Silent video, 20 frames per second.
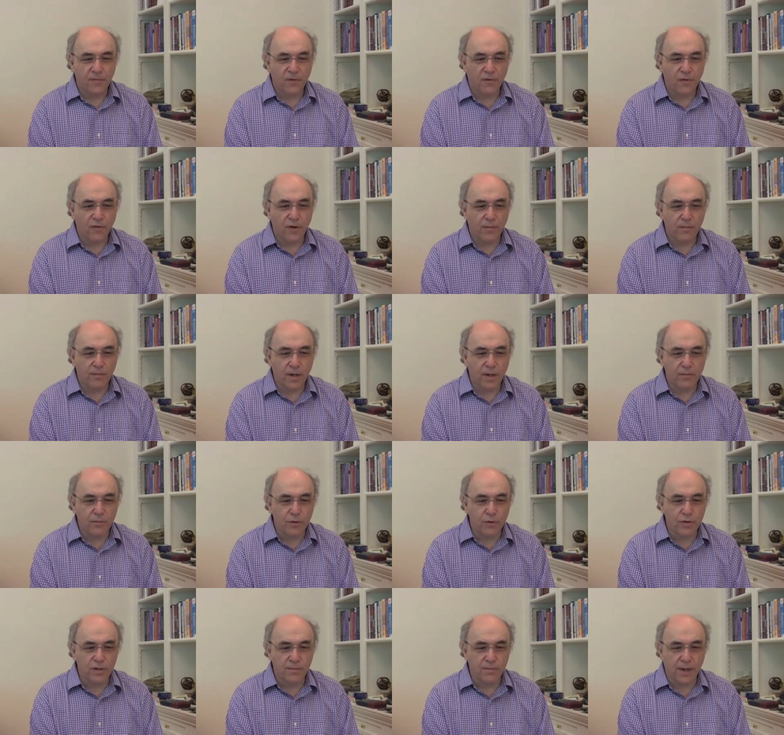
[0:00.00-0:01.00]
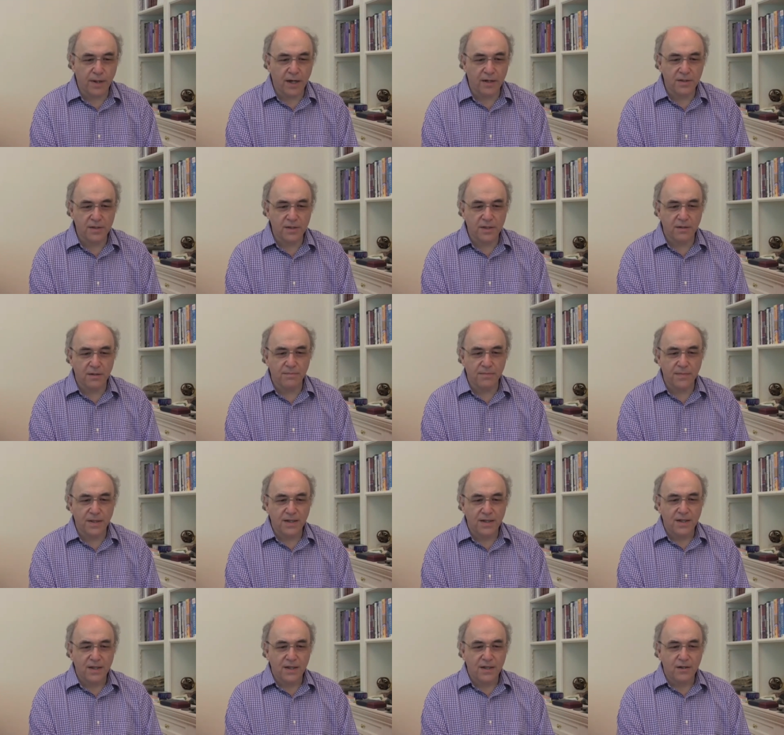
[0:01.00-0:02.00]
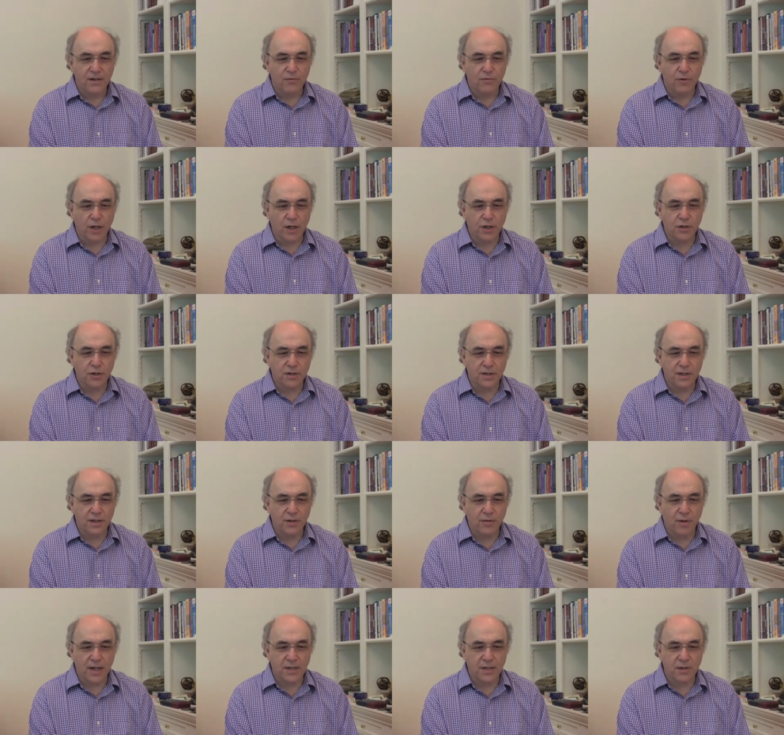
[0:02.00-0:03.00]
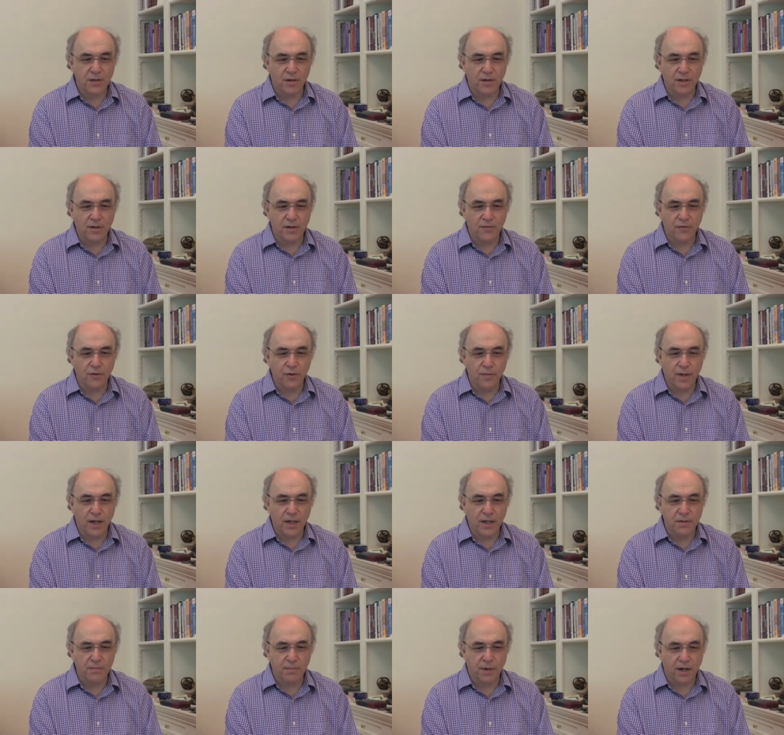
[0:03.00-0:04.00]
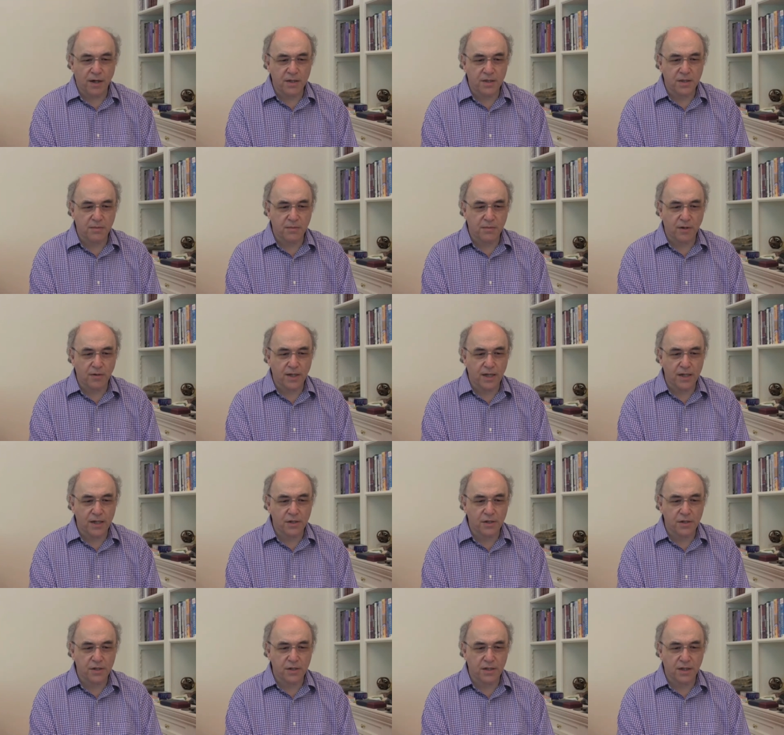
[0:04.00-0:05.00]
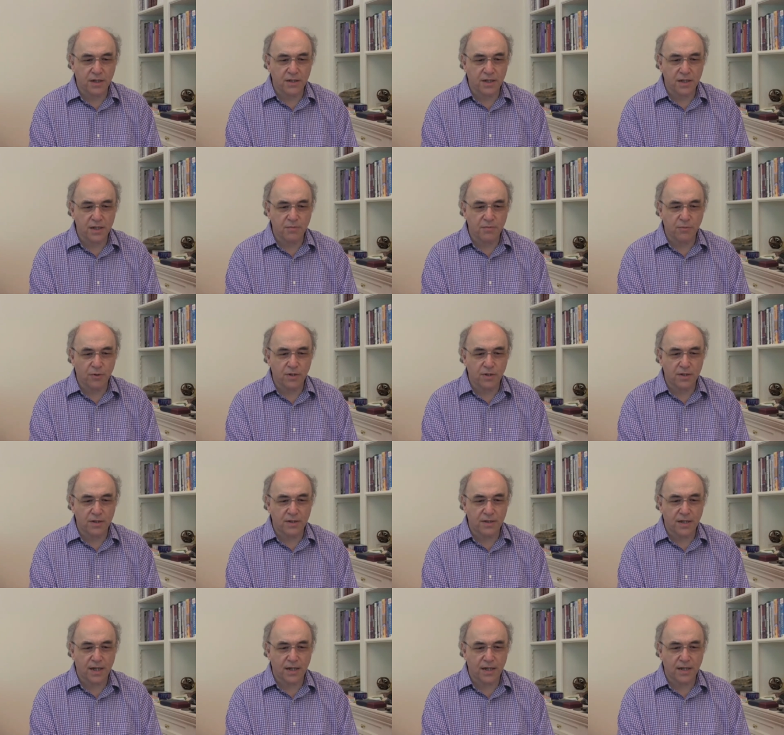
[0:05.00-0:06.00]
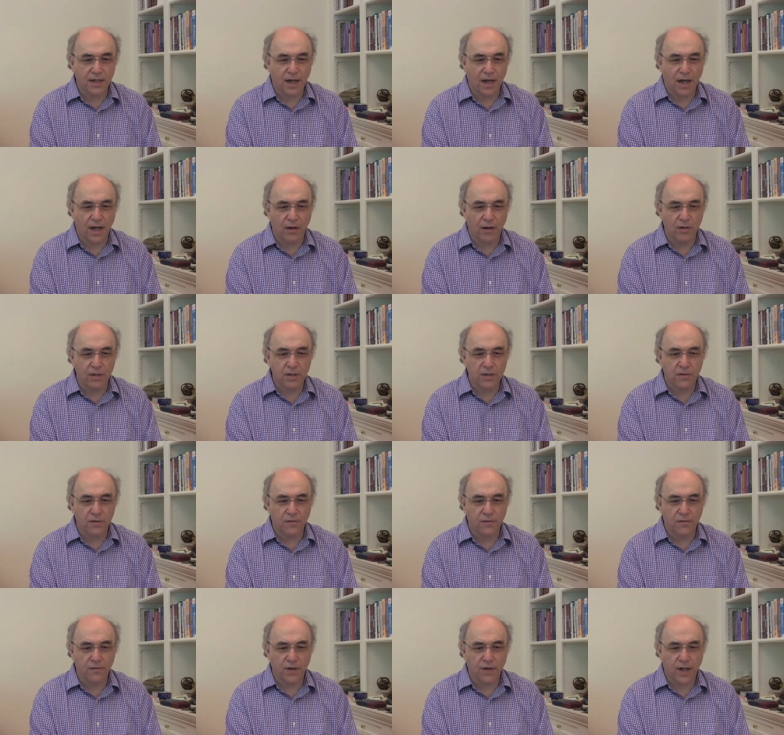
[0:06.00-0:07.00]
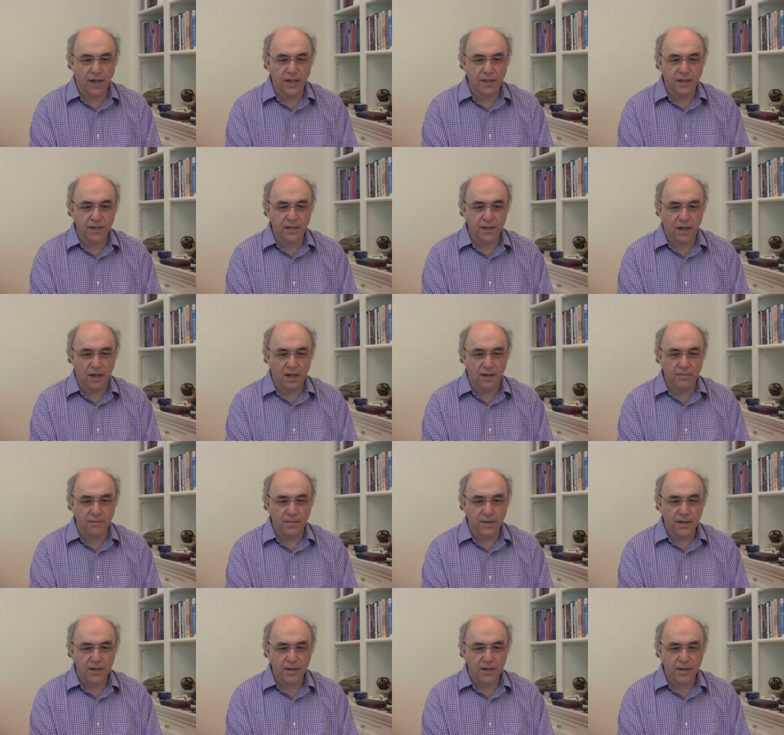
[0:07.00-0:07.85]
Mahmoud about Russia and the US are only a few miles apart at some locations, so it takes more than 10 hours of flight time.